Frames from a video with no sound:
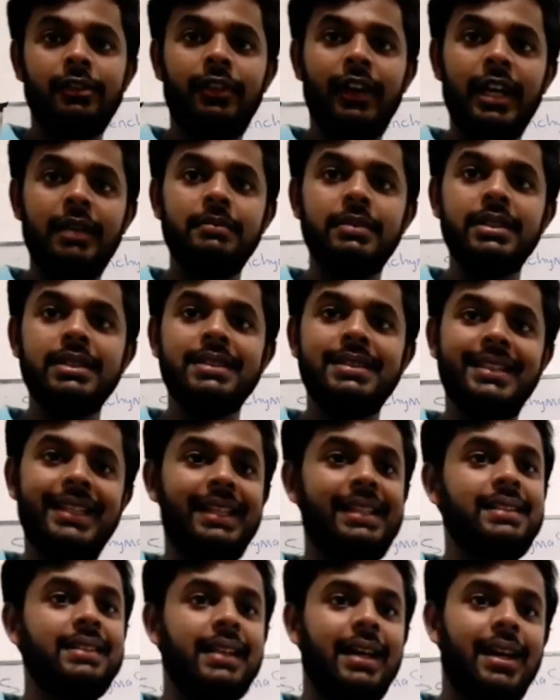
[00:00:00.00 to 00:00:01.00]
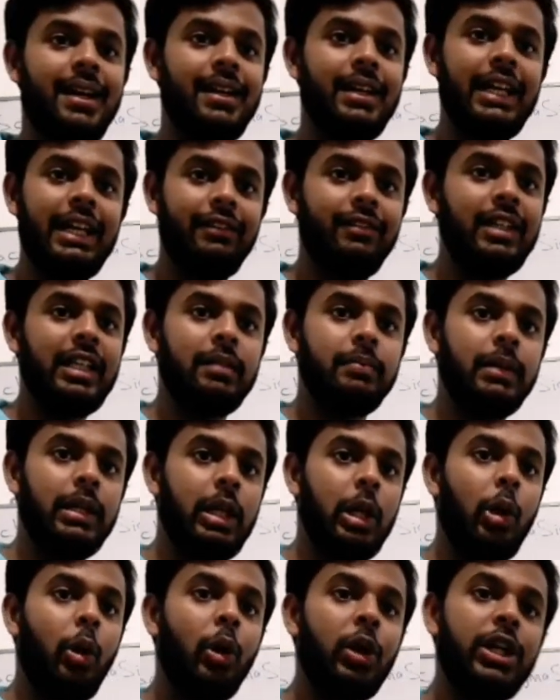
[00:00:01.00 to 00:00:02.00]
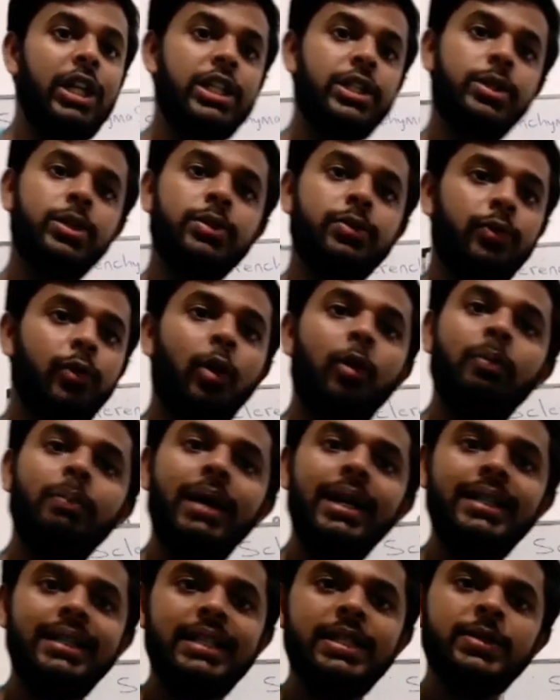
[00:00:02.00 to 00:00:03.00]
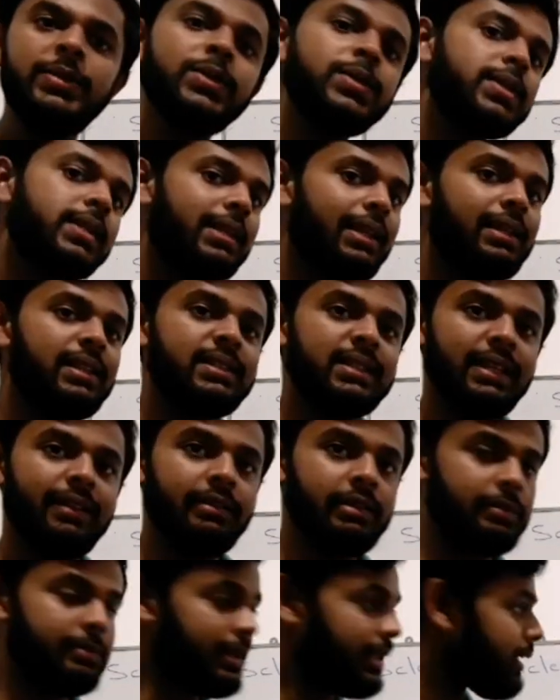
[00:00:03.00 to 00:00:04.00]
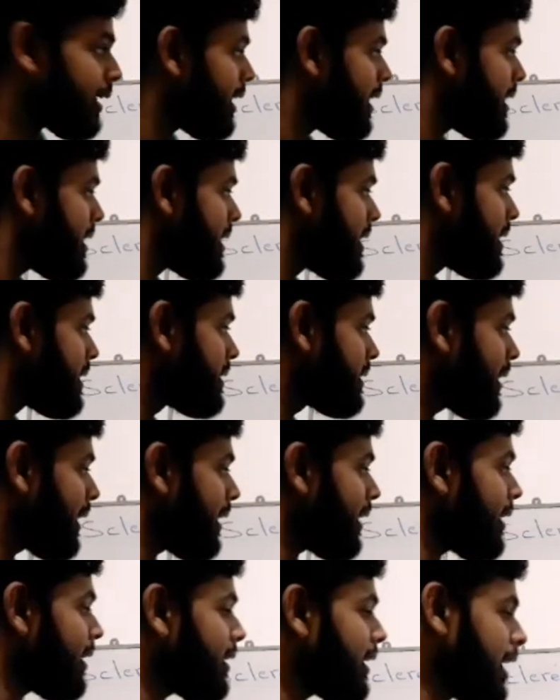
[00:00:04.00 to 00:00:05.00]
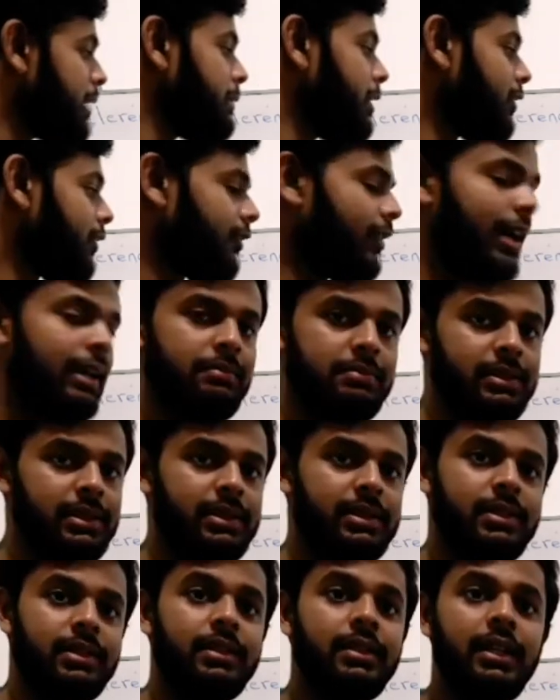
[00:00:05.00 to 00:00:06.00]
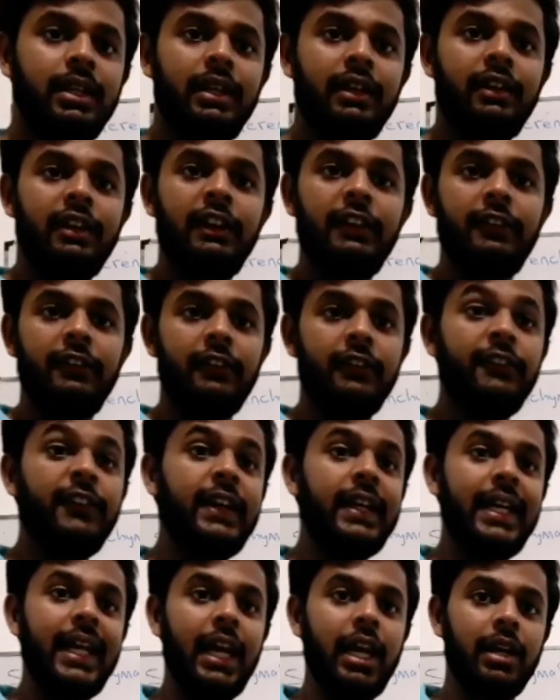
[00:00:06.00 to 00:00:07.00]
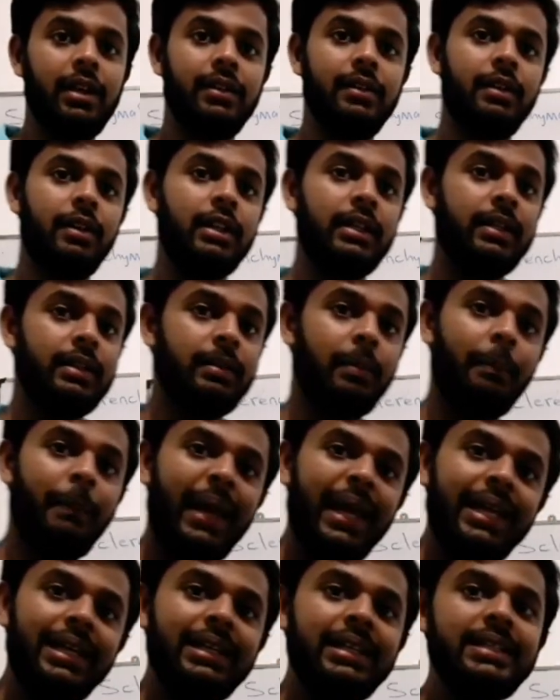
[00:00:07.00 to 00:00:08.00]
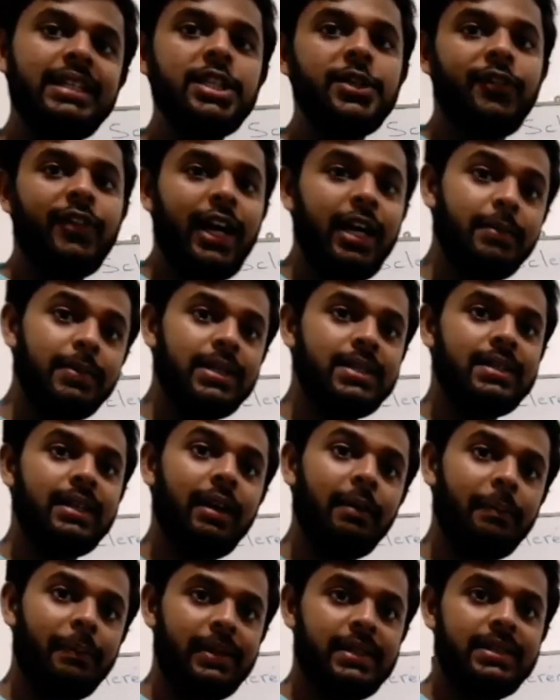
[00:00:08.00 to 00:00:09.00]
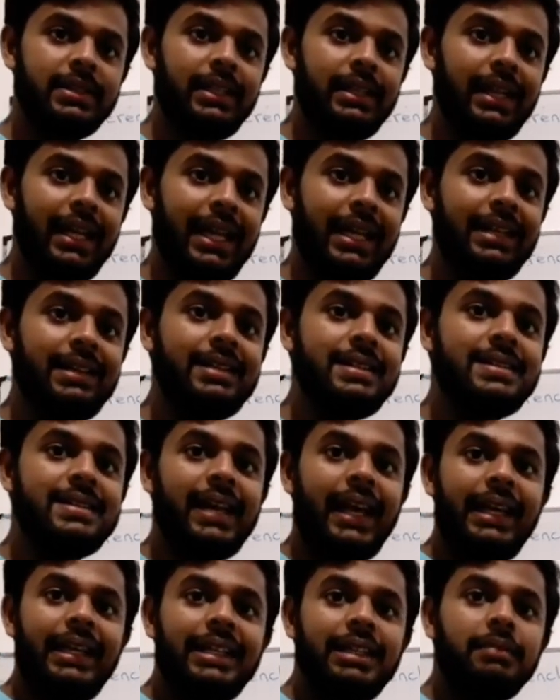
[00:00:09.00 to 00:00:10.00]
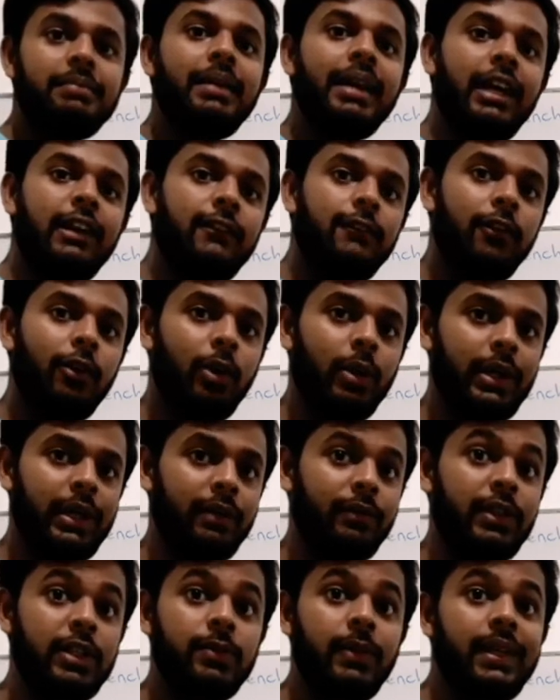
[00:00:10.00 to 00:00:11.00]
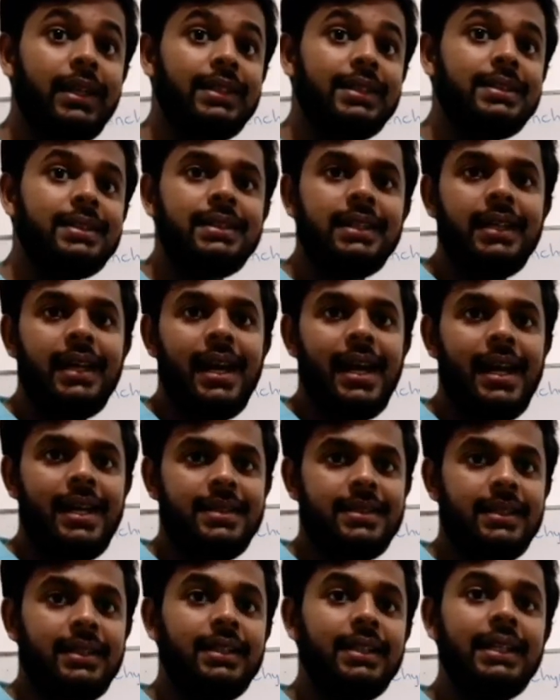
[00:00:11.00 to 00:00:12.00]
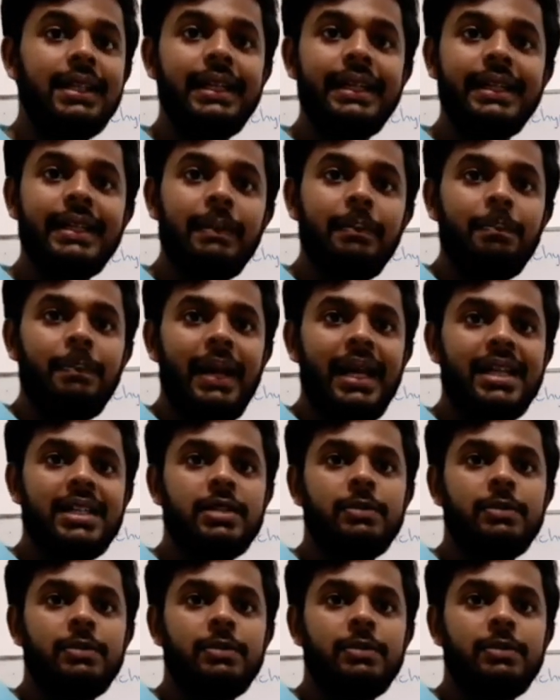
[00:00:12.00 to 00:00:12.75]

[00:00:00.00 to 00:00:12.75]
fiber cells are available, or tissues formed by these two cells available. Sclerenchyma fibers. If we take, mainly these fibers are present in xylem and phloem, which we consider as a complex